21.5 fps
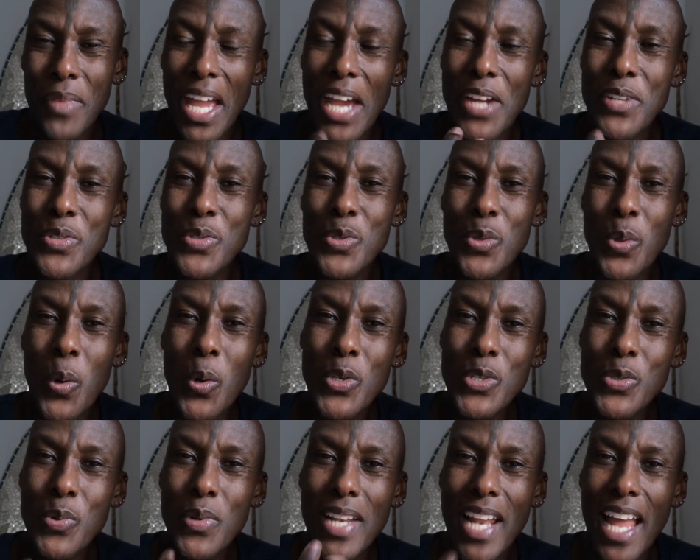And
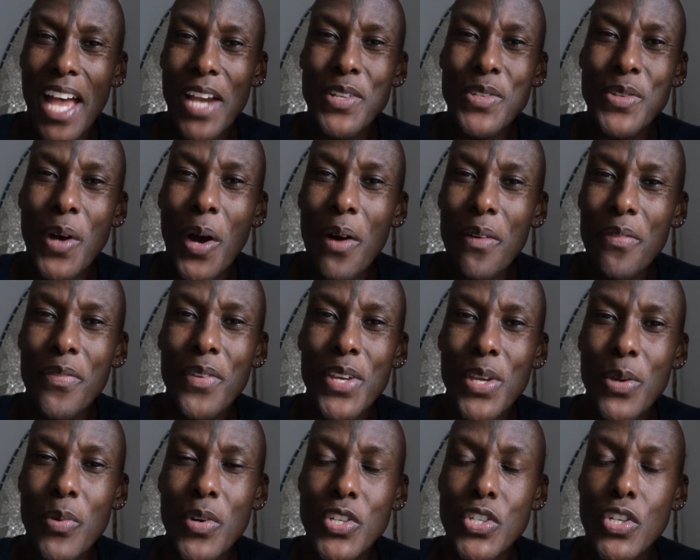Source would like to
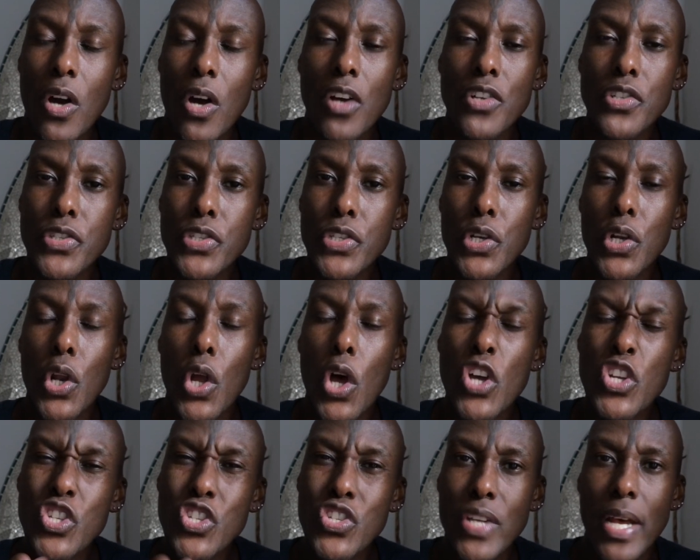offer you a chance to
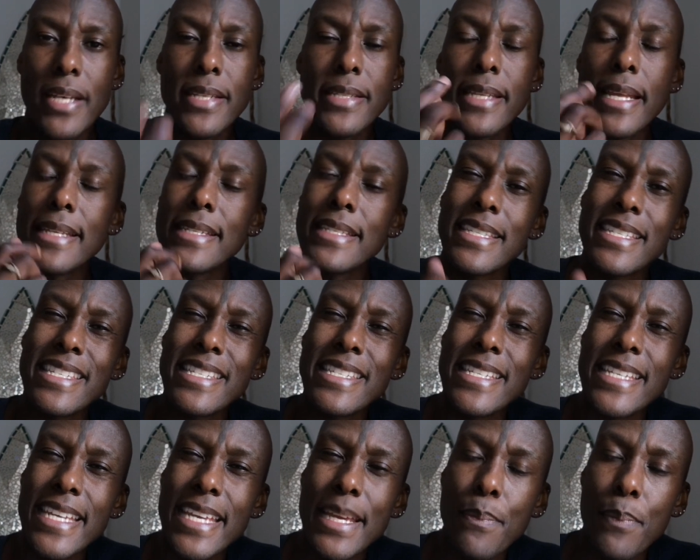learn just as
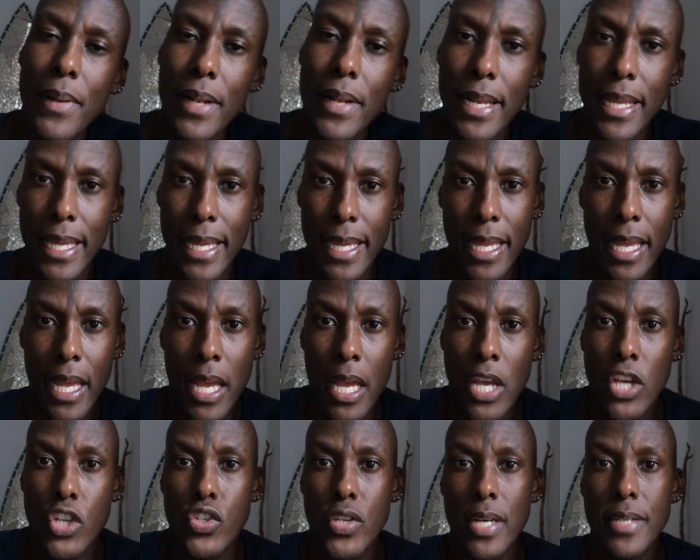deeply,
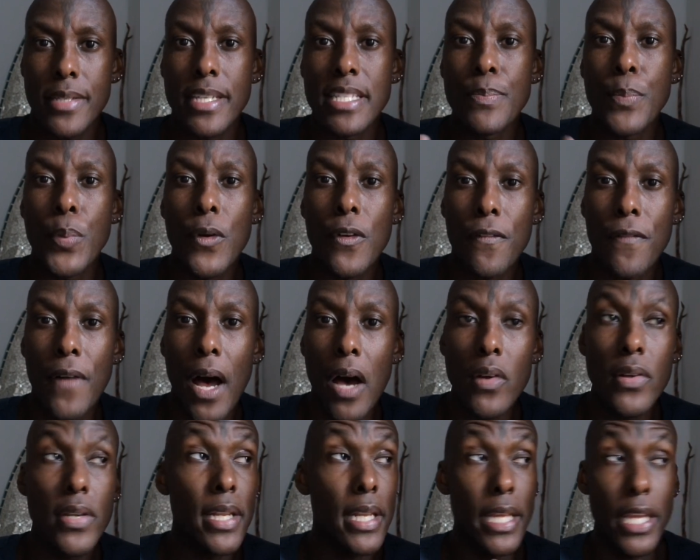just as
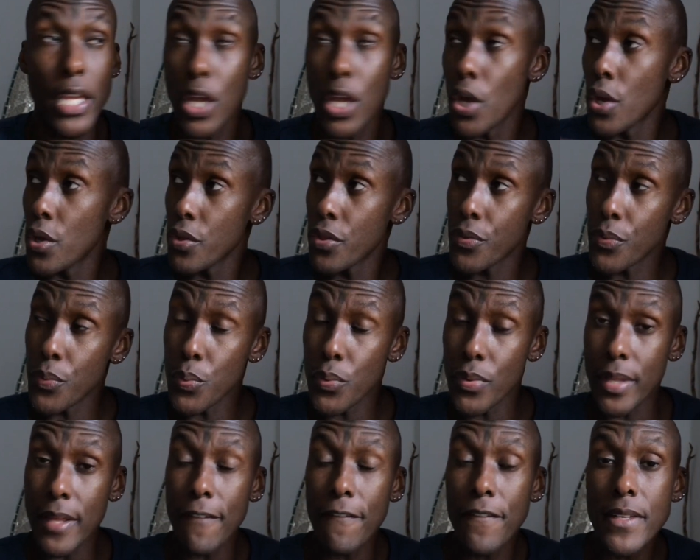profoundly
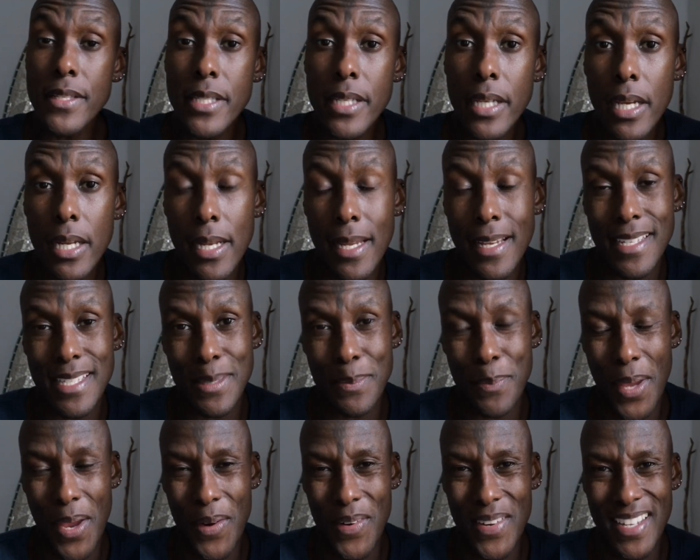through the physical
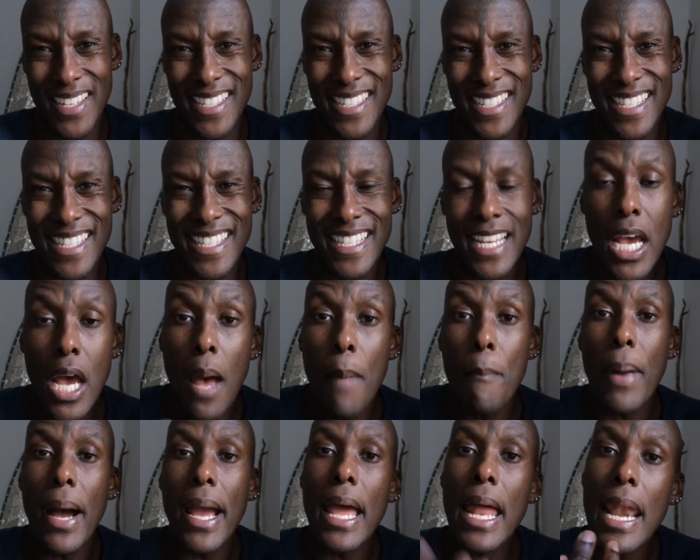experience,
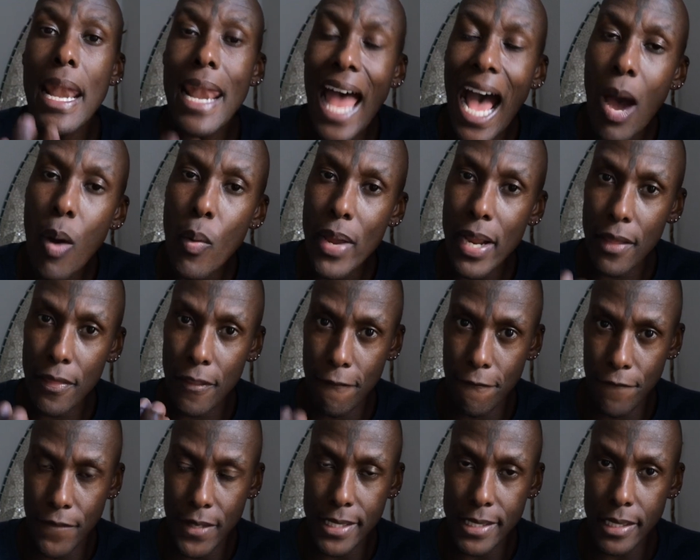by allowing
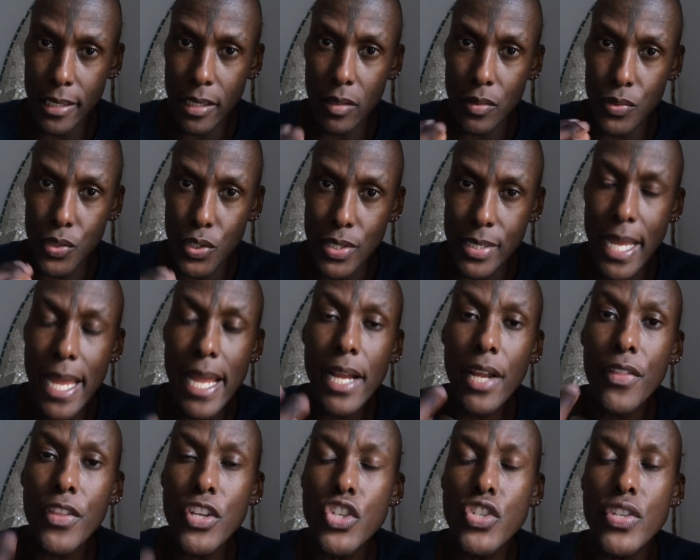the physical to
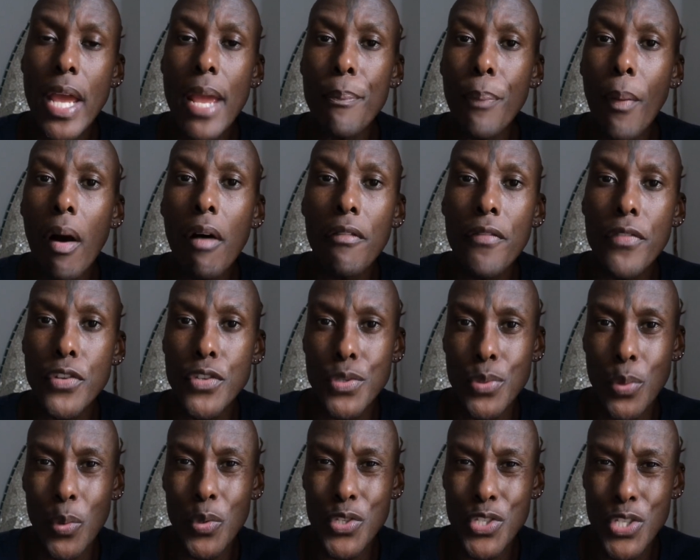take the shape of the
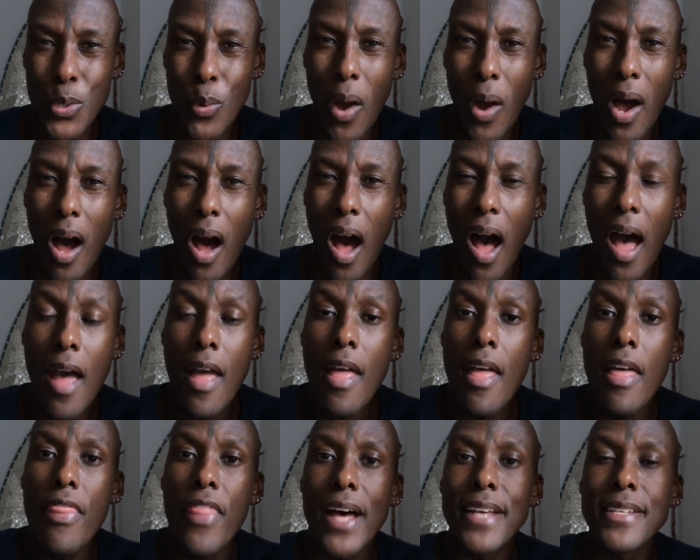Source you are.
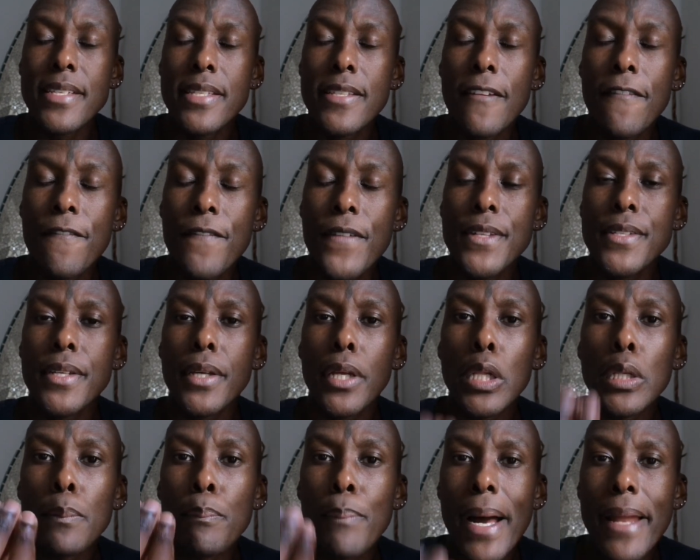Thus the
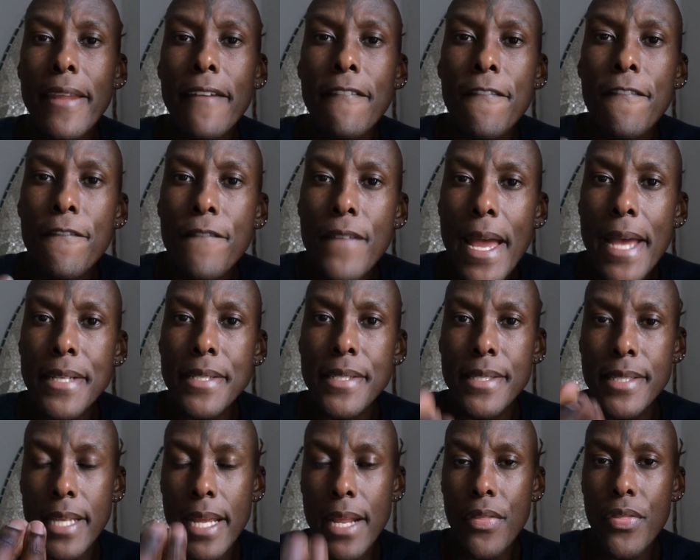physical
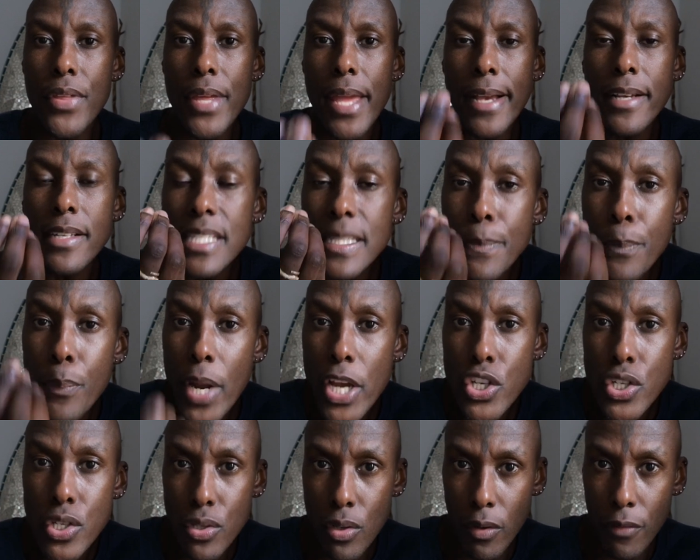manifests in the
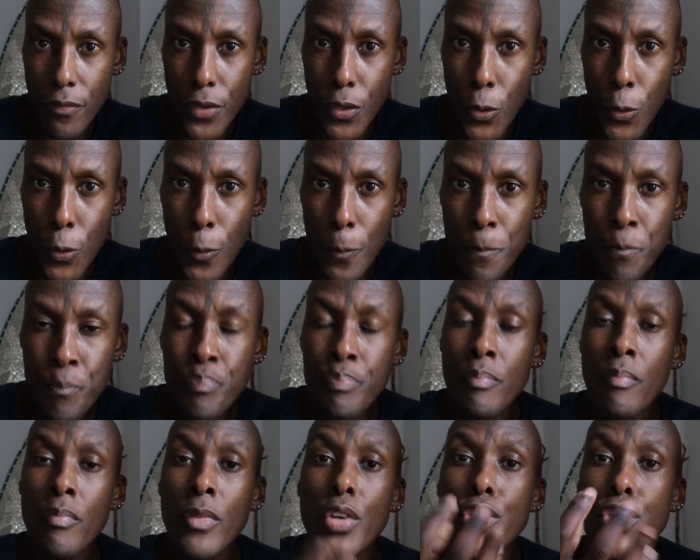expression of you.
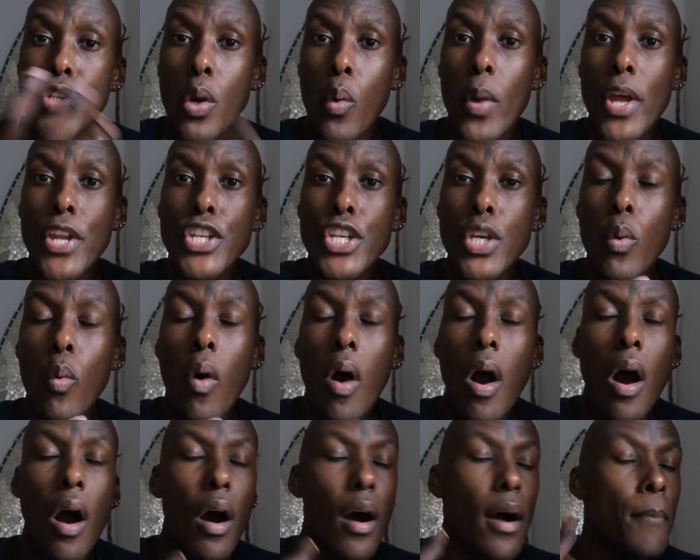So when you
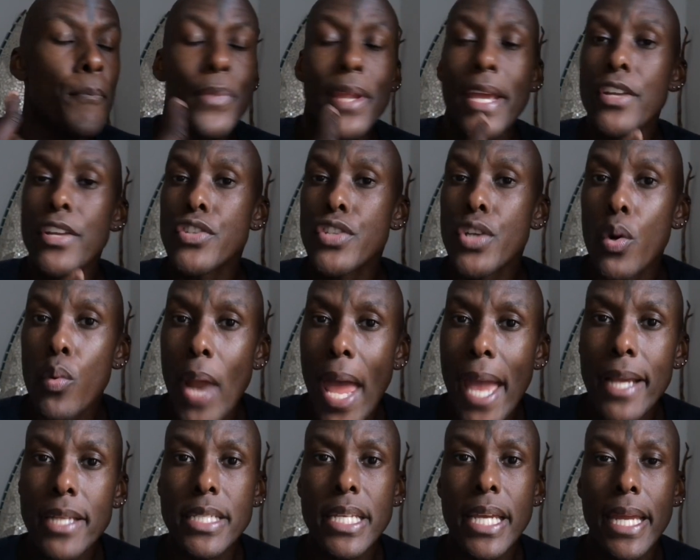are
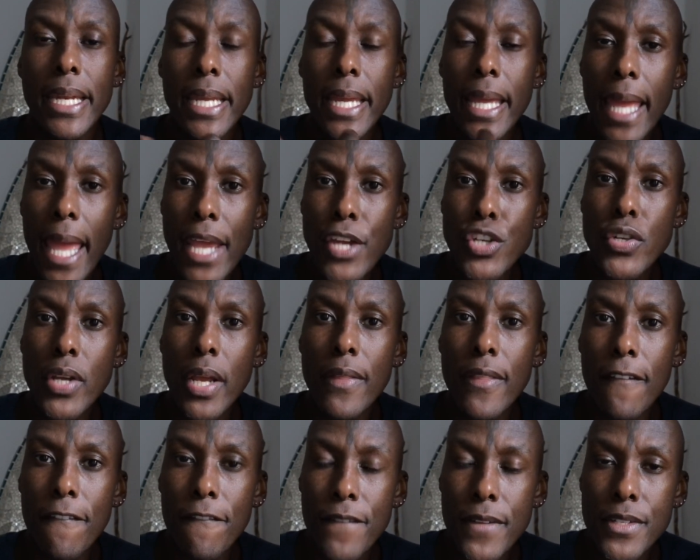interacting and engaging
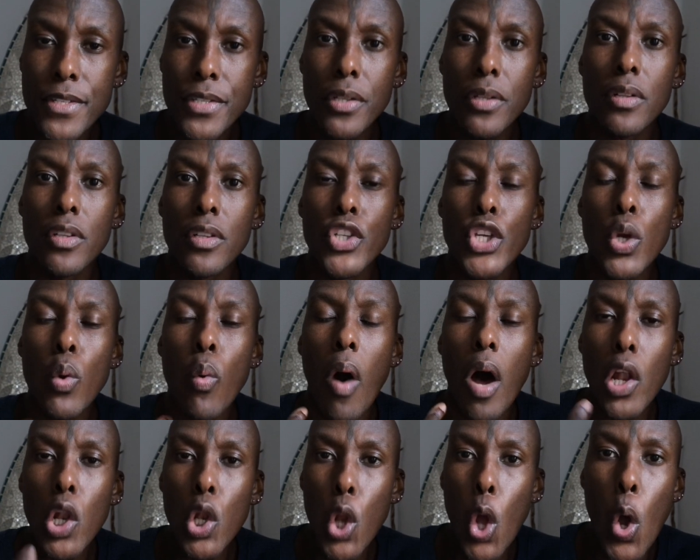in the physical, you
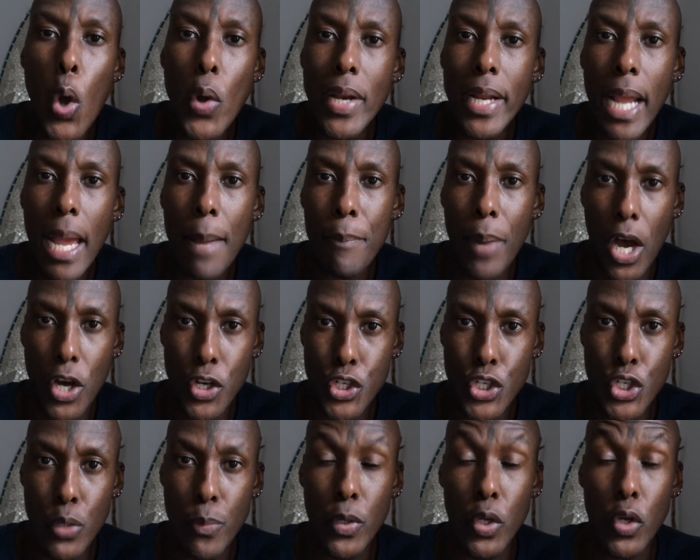are learning
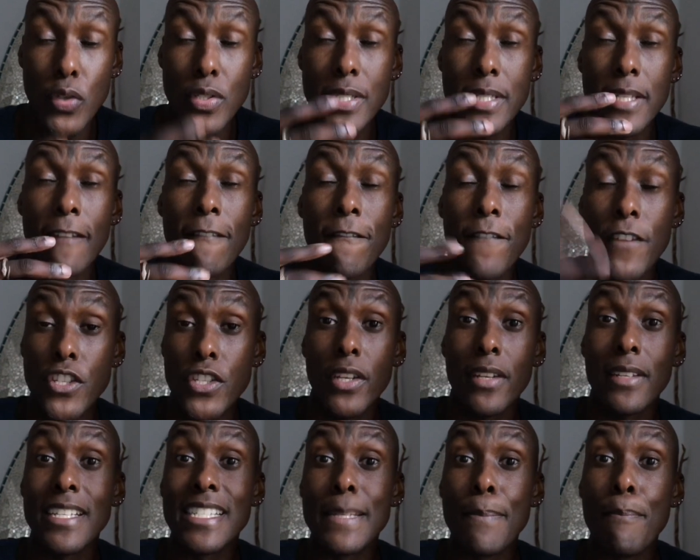about you because the
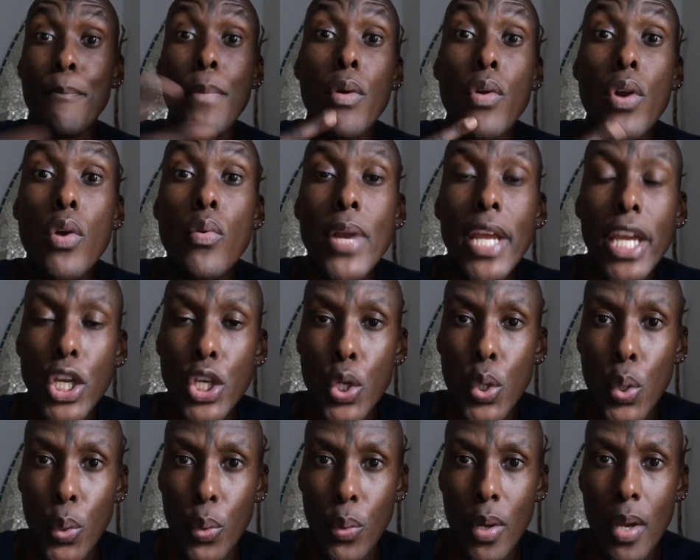physical is mirroring
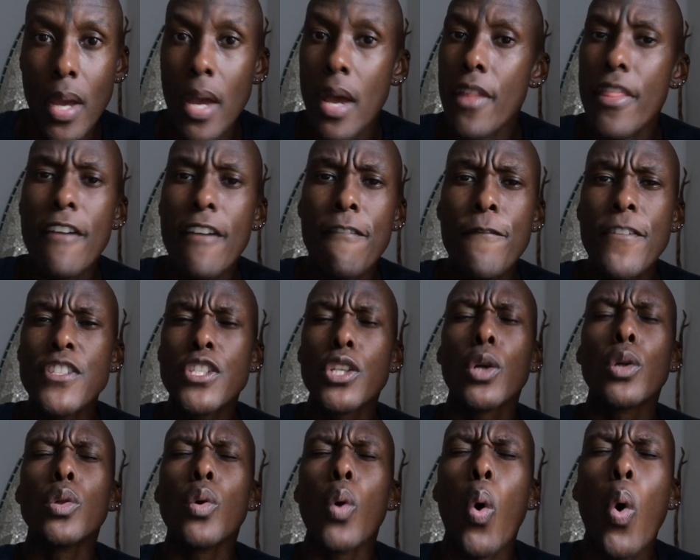you. The
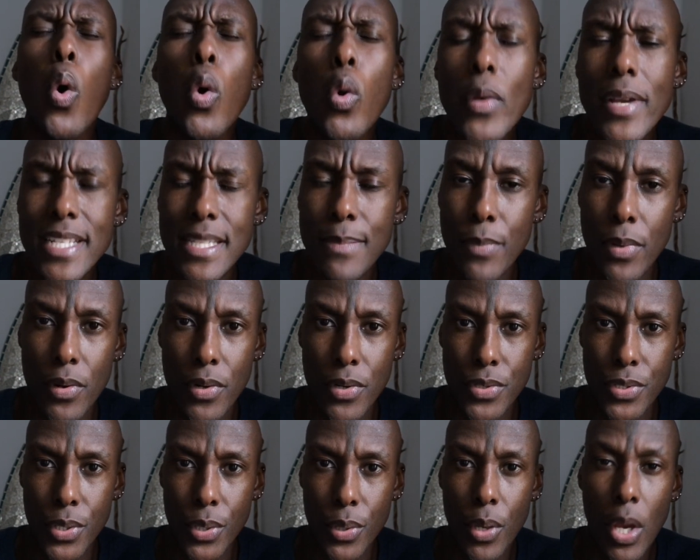physical always
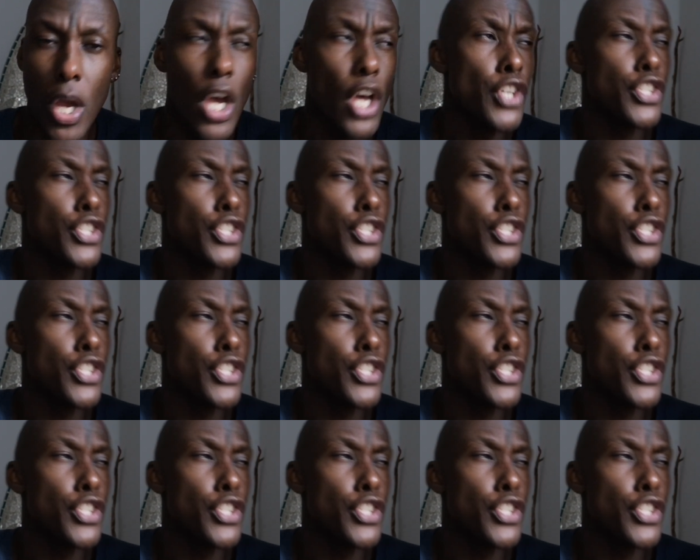mirrors you.